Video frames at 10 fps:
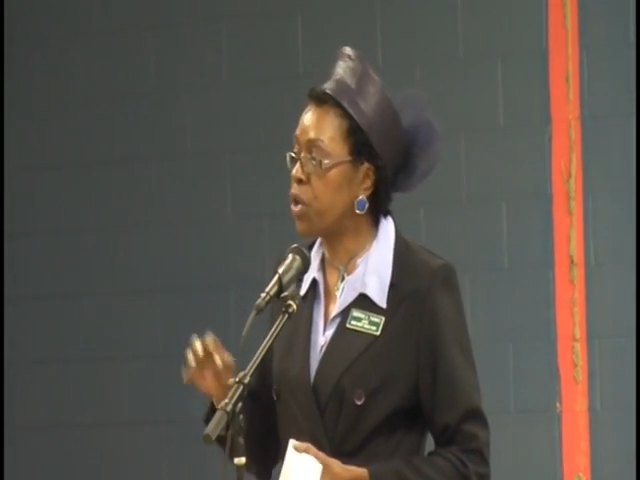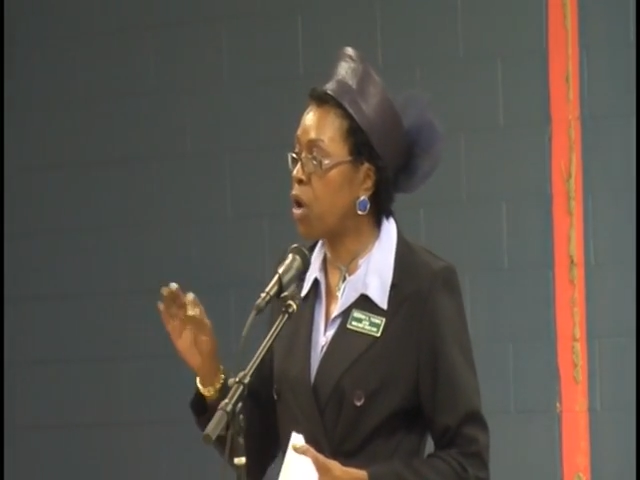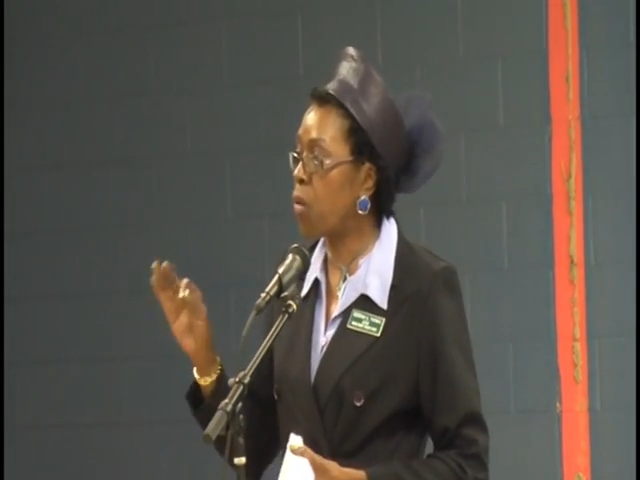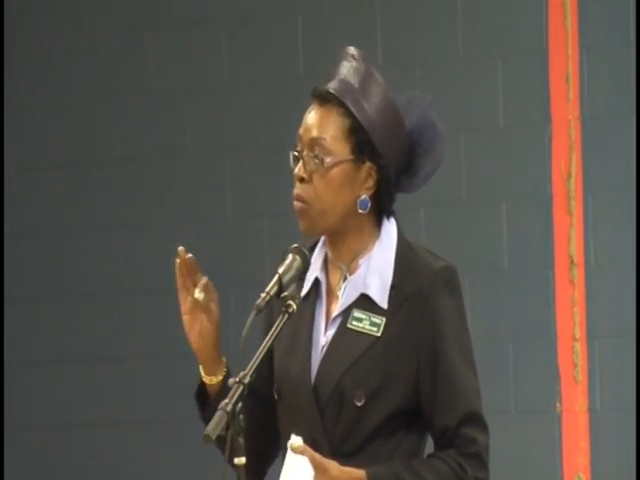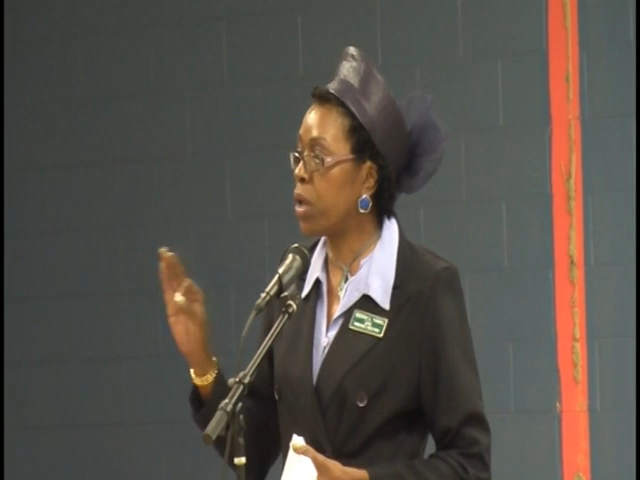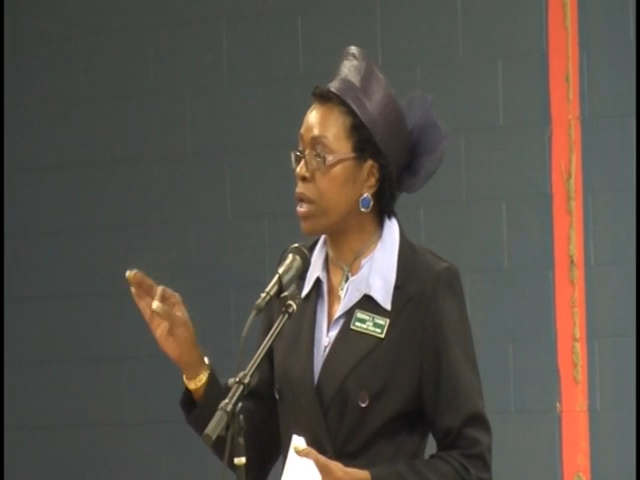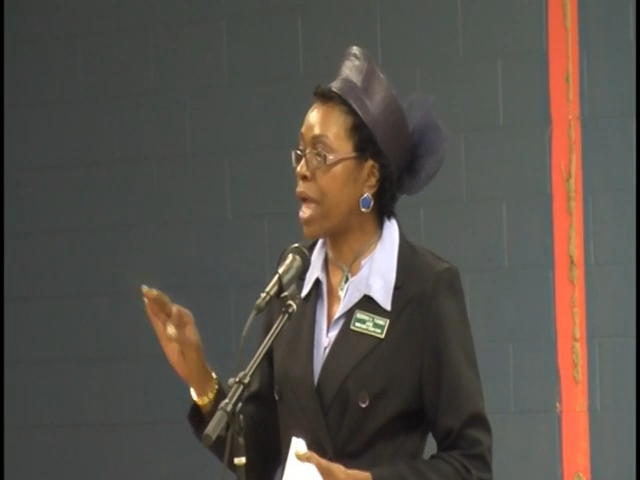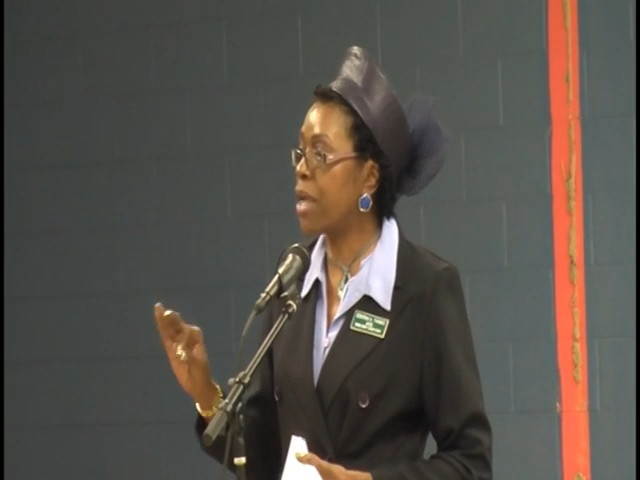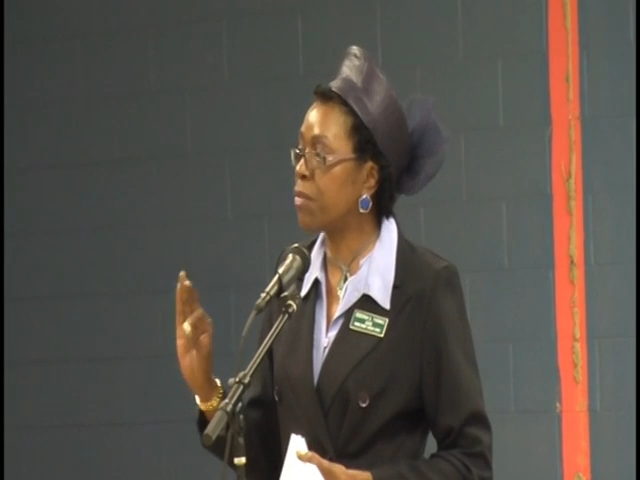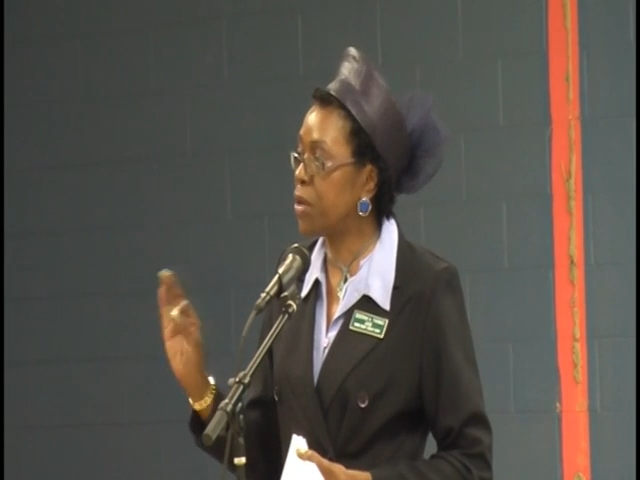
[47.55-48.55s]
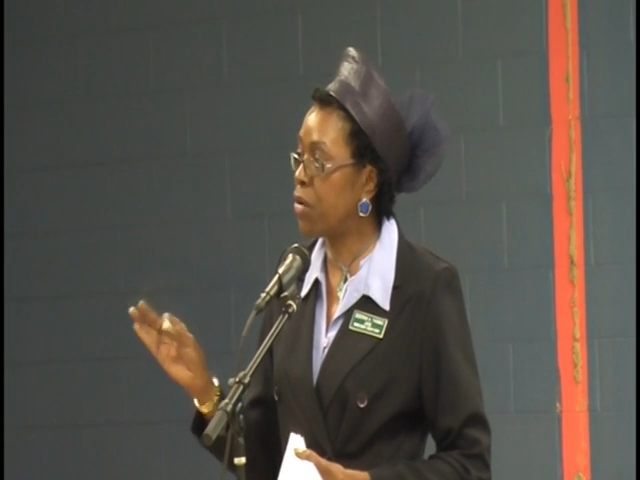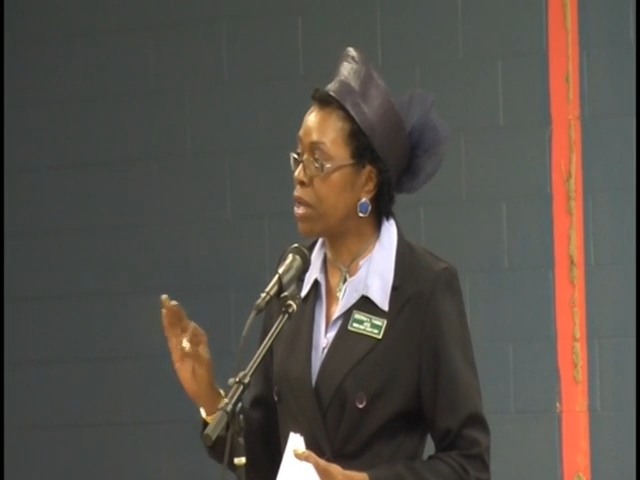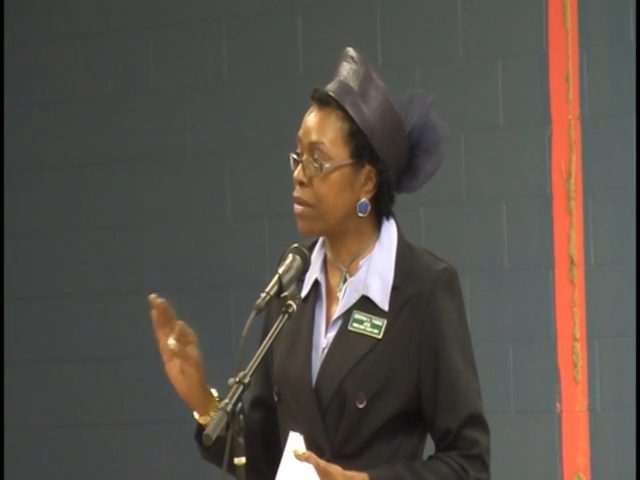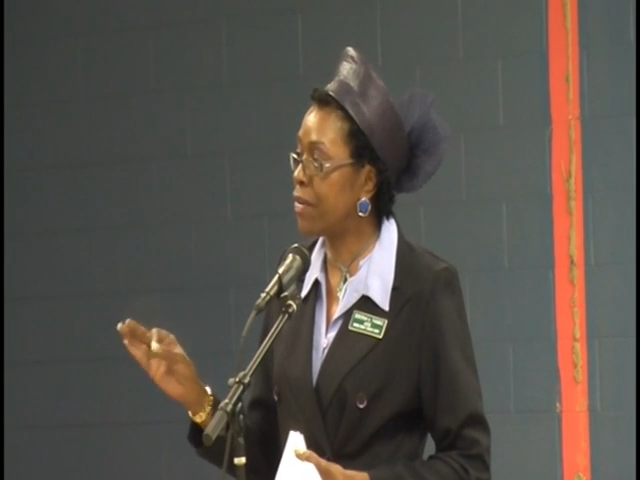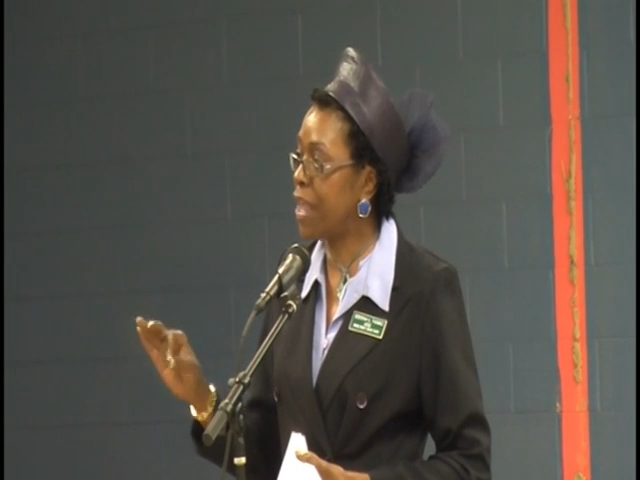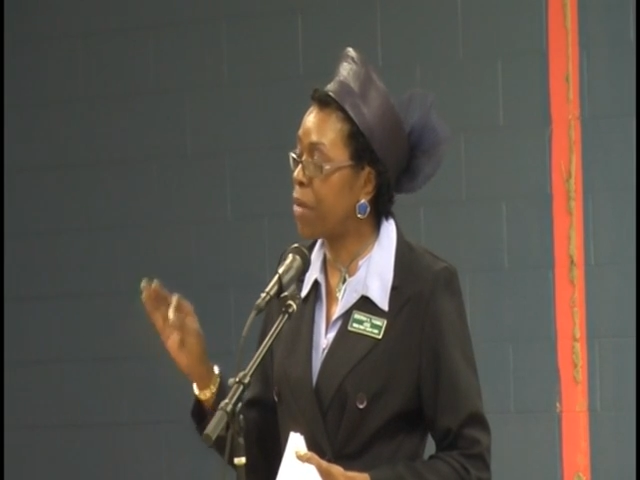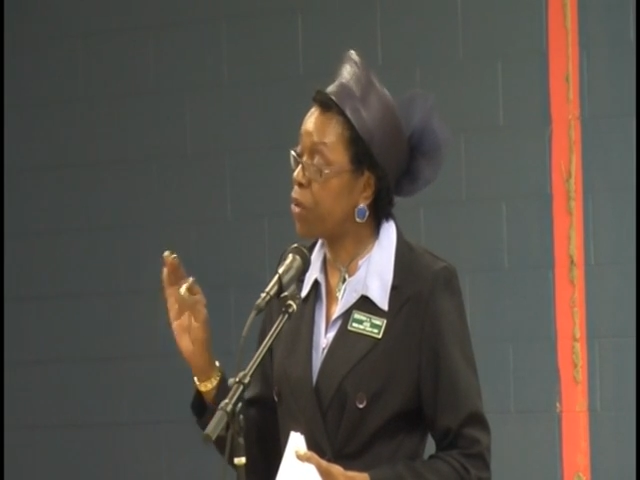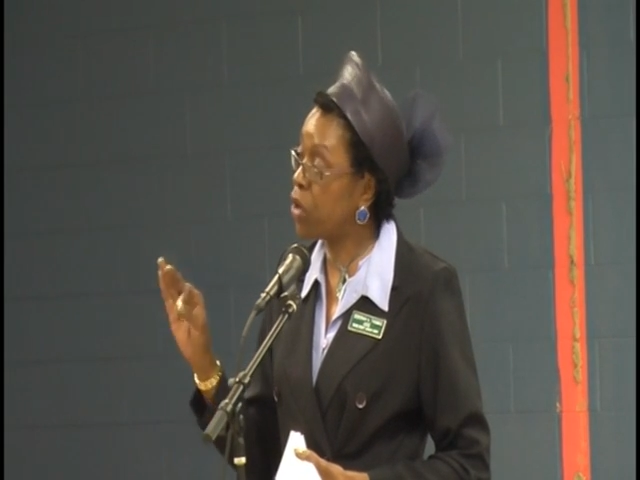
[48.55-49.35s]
We don't realize, we don't understand,